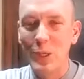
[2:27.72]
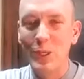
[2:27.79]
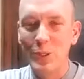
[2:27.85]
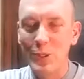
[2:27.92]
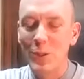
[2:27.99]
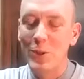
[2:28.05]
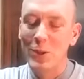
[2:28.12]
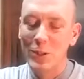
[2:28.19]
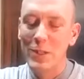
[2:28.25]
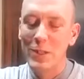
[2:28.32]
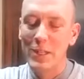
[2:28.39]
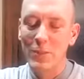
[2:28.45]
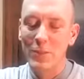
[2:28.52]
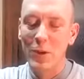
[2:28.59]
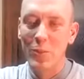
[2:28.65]
so
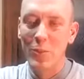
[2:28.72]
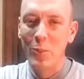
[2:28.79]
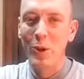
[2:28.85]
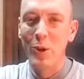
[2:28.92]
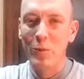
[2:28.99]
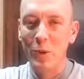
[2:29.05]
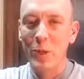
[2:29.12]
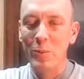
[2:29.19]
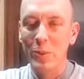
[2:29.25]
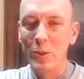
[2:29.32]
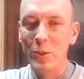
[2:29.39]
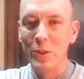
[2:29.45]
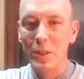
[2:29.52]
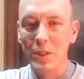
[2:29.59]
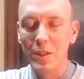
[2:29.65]
that's the fun part of what I'm
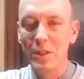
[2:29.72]
doing.